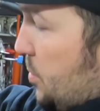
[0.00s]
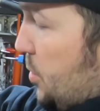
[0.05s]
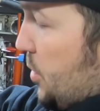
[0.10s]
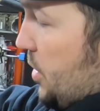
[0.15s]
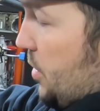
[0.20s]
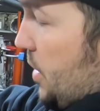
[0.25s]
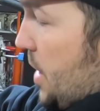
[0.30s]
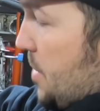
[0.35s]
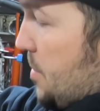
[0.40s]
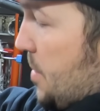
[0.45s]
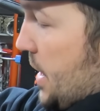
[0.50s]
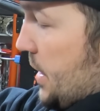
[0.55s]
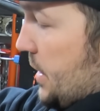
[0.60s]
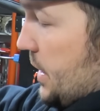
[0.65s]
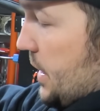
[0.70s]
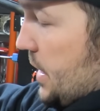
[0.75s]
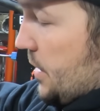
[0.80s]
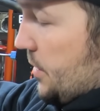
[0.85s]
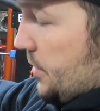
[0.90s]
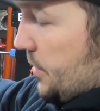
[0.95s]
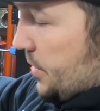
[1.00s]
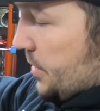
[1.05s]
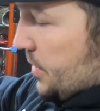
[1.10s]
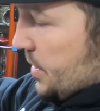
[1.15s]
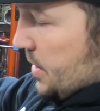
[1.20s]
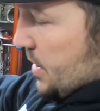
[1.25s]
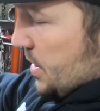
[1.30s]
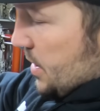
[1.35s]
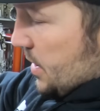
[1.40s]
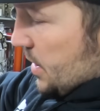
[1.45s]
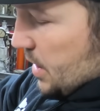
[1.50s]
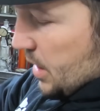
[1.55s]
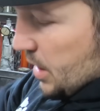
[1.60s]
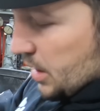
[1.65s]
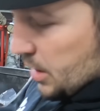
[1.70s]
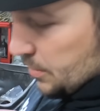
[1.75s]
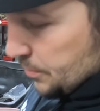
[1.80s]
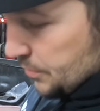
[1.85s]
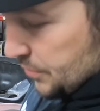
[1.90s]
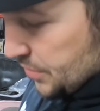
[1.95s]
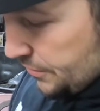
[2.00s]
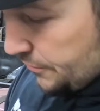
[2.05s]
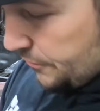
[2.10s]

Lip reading: put it right back together. The